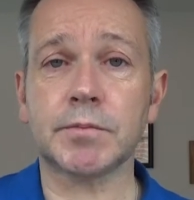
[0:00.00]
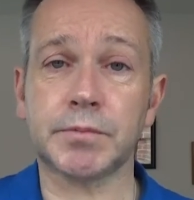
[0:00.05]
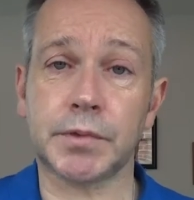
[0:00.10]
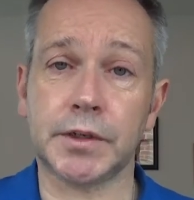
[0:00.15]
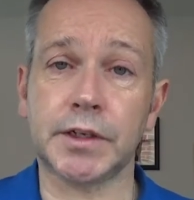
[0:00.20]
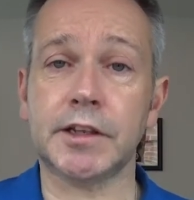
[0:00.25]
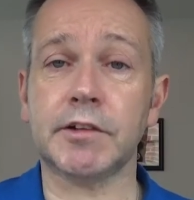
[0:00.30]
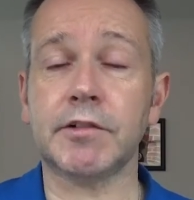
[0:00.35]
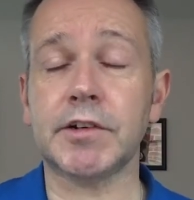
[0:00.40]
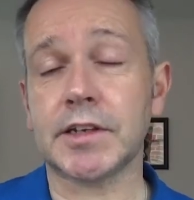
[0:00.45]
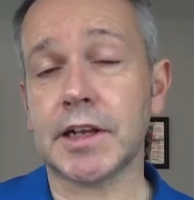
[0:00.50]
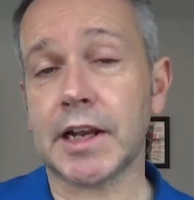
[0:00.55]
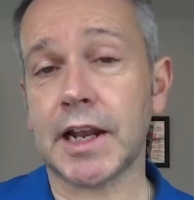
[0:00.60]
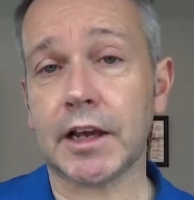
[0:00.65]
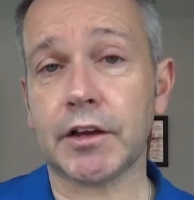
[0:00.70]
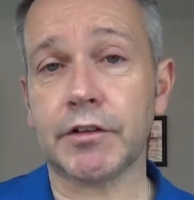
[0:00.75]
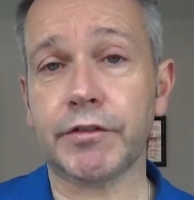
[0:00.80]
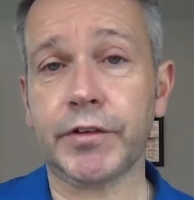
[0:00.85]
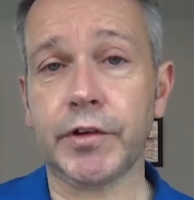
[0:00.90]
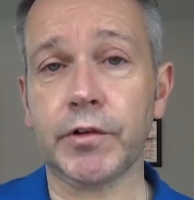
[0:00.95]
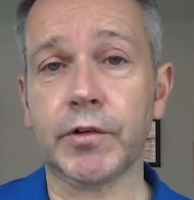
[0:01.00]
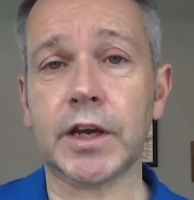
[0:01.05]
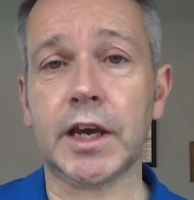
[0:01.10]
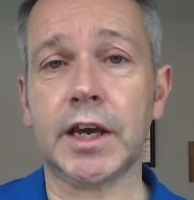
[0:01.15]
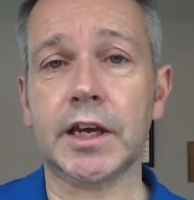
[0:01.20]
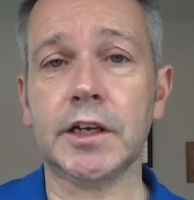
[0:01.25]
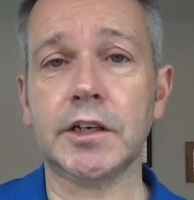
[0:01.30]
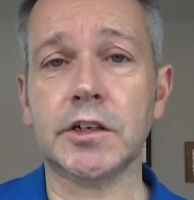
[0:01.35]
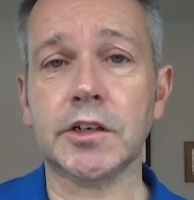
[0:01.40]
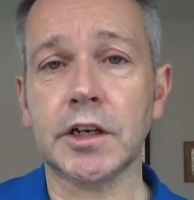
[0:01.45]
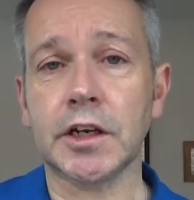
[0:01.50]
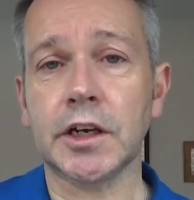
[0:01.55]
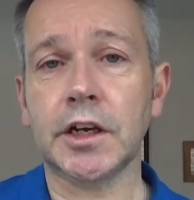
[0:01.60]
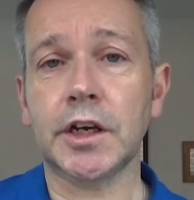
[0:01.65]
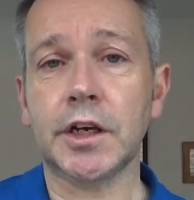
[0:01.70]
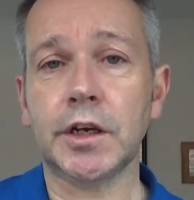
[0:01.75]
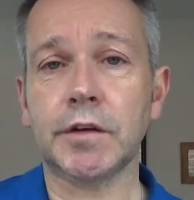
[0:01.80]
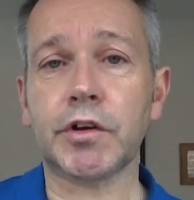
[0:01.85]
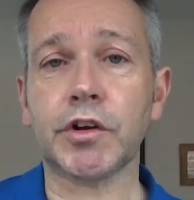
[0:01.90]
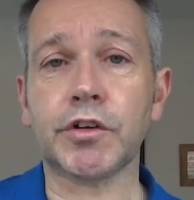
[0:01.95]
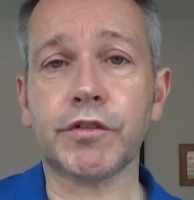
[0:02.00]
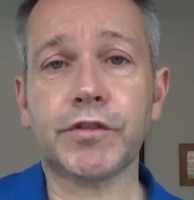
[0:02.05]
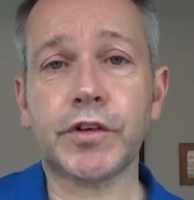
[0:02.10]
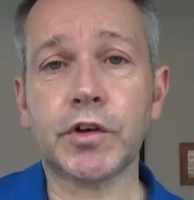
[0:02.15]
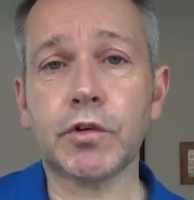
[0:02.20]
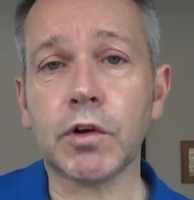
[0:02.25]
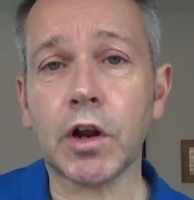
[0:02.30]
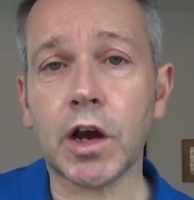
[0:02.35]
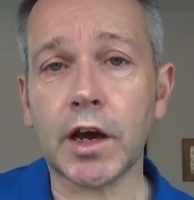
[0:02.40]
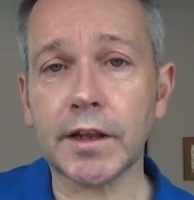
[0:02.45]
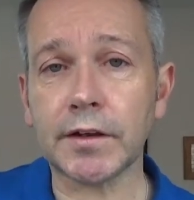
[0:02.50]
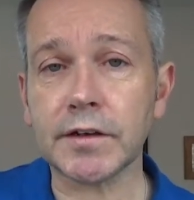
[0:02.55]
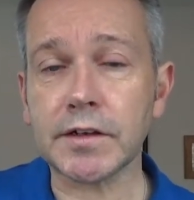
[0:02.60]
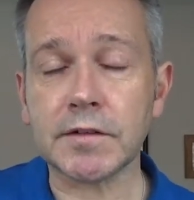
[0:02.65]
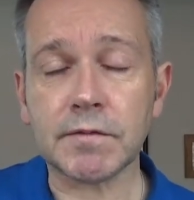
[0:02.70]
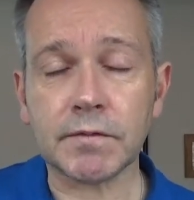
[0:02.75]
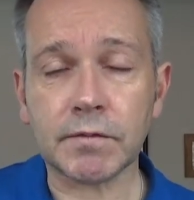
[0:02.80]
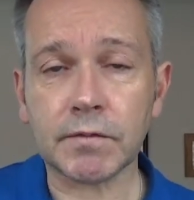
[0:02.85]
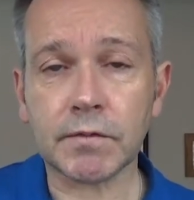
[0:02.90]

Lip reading: but there is a lack of fuel gauge. You've got a fuel light,